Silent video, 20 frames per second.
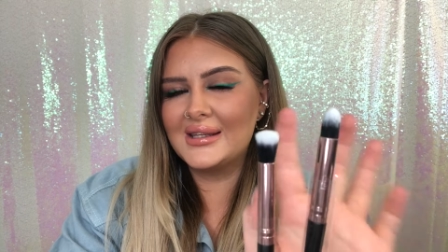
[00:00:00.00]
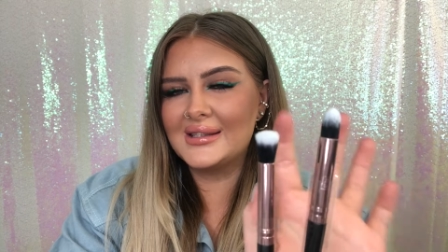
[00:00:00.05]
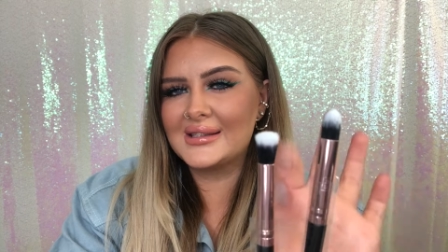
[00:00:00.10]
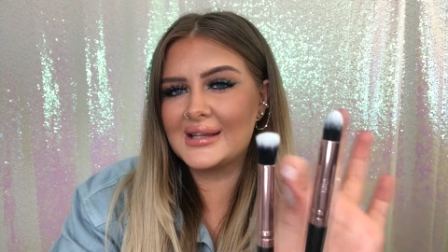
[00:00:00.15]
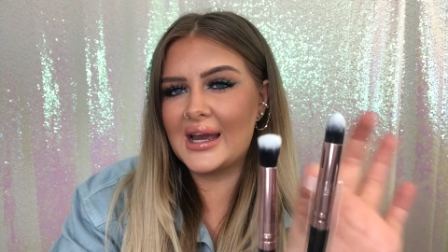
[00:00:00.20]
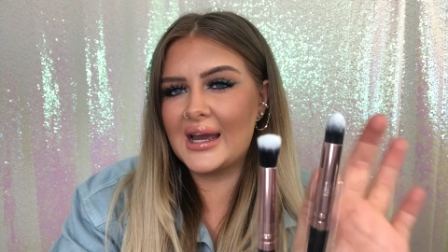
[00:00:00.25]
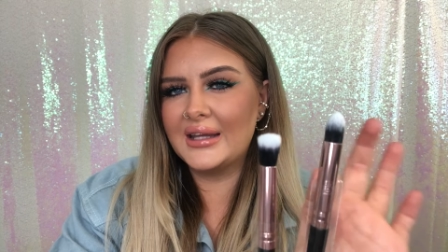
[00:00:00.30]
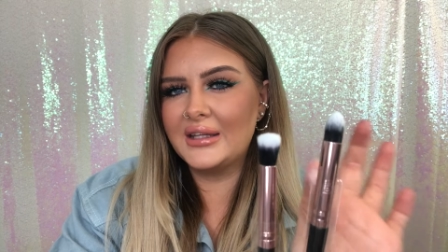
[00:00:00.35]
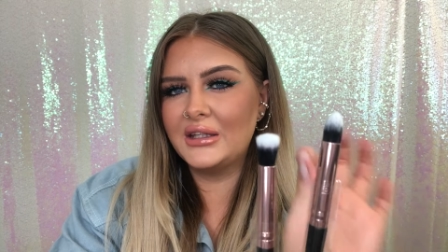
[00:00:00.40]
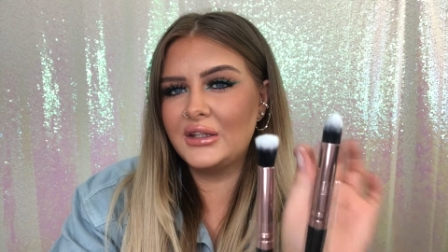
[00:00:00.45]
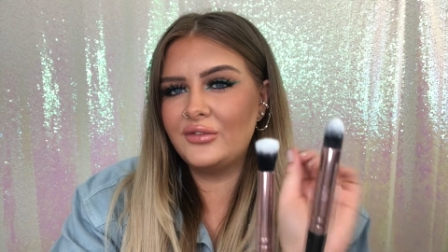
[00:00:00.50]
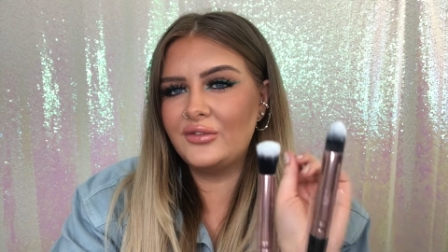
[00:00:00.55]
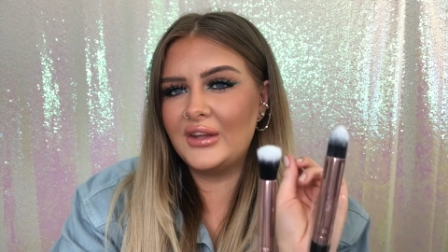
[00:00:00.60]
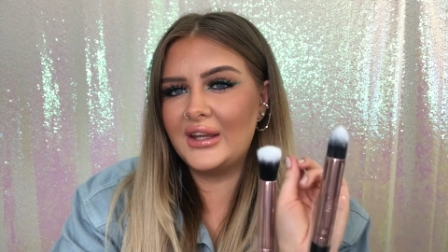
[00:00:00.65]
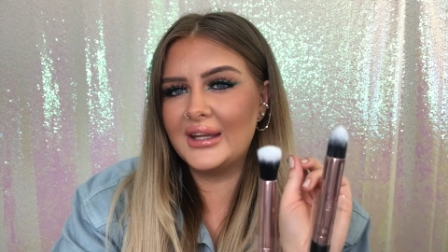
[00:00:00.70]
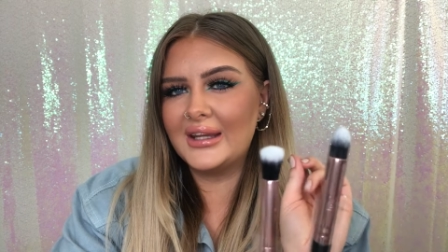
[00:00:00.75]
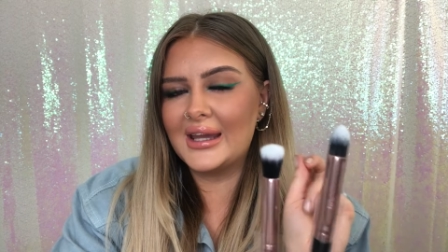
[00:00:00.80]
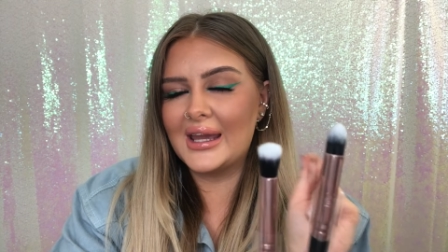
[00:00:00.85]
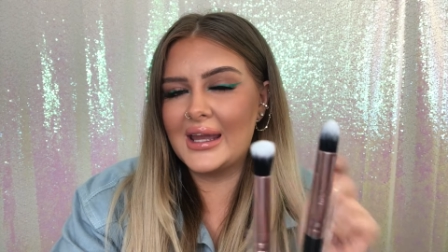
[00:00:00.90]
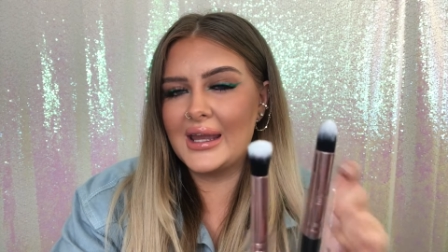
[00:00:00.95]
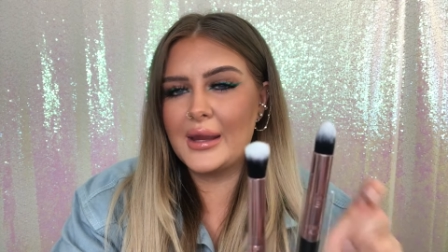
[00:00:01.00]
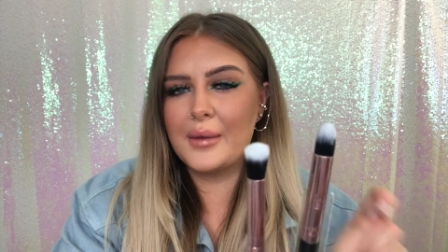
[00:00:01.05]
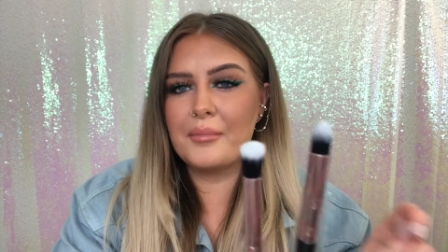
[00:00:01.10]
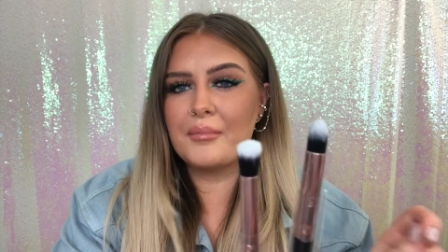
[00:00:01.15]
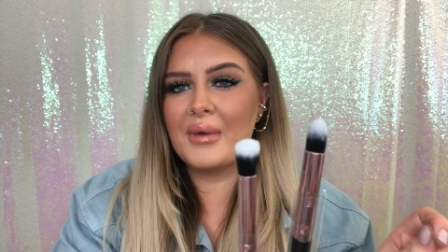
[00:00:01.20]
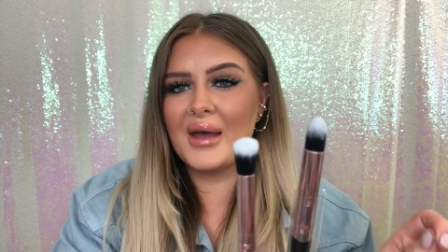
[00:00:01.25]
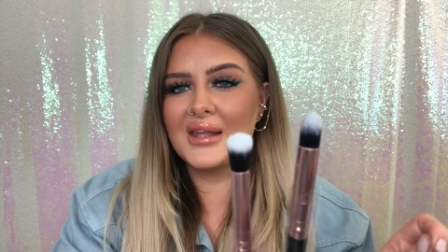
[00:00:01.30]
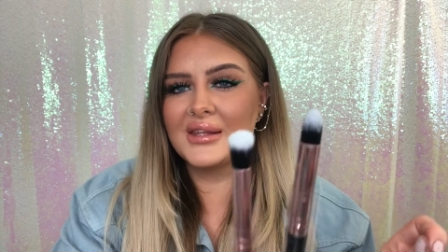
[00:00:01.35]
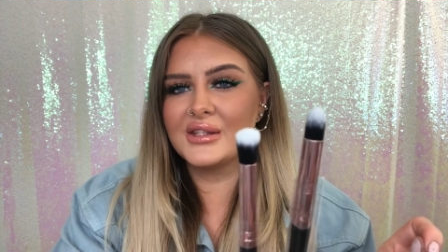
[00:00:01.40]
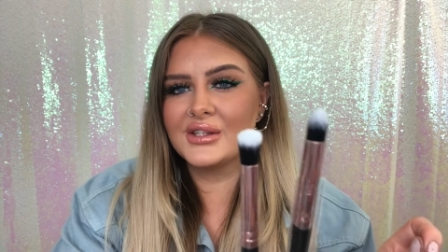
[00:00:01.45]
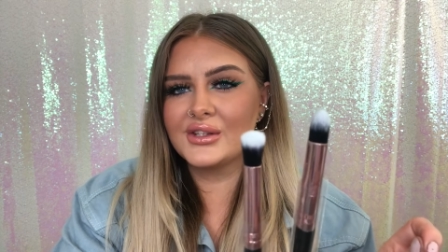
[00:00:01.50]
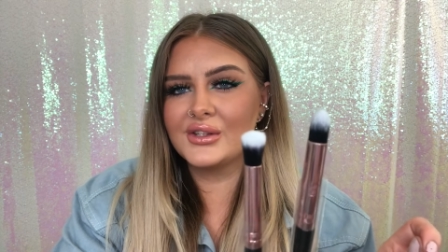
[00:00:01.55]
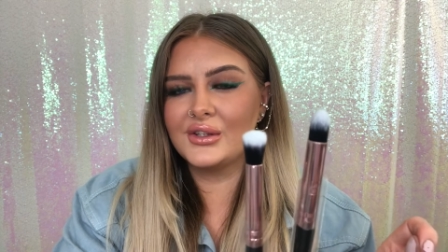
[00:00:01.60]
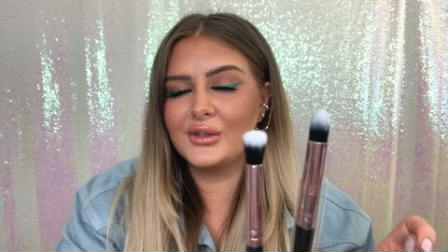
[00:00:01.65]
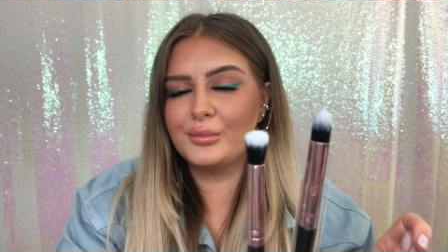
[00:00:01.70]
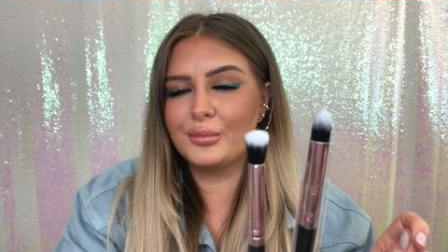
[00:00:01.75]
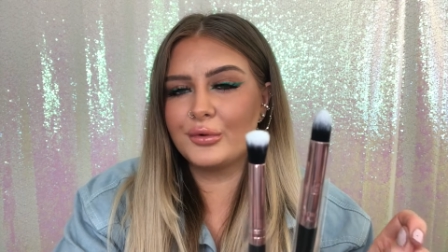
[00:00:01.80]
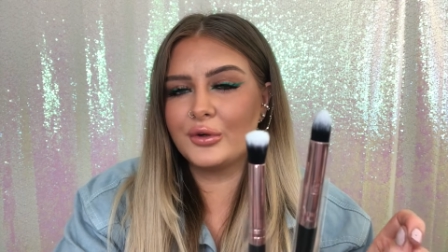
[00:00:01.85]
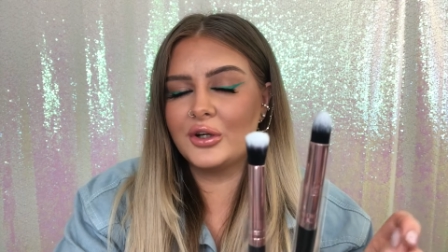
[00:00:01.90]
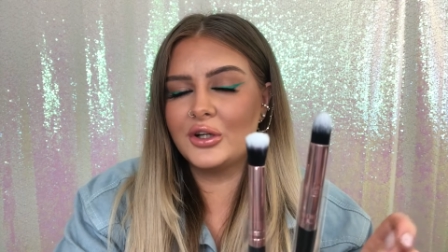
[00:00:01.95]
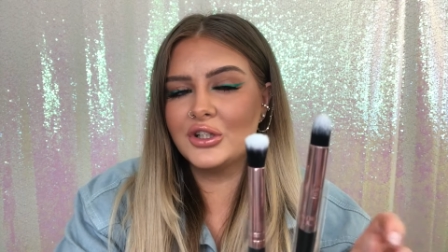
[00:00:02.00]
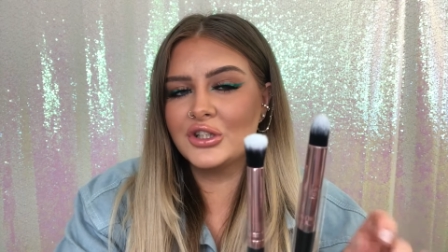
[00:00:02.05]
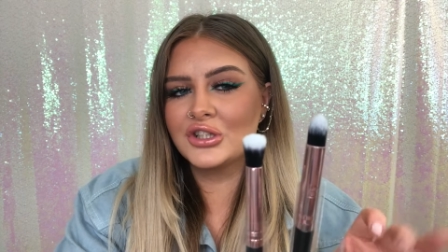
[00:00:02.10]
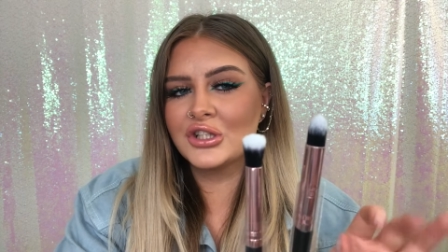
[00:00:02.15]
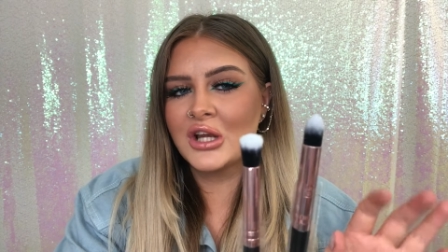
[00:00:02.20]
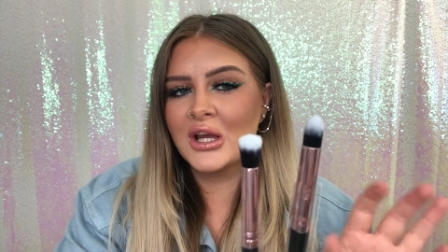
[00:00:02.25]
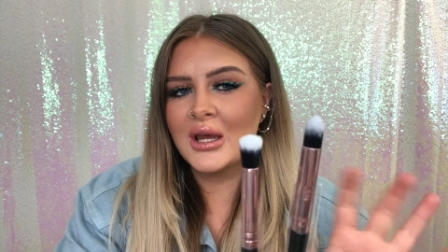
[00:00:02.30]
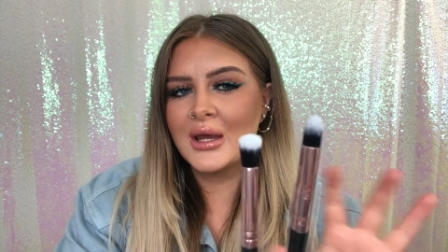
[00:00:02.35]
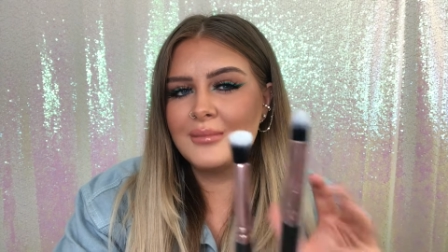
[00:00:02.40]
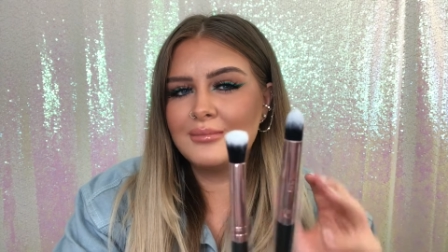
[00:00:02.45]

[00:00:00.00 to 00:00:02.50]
it's kind of like a pencil brush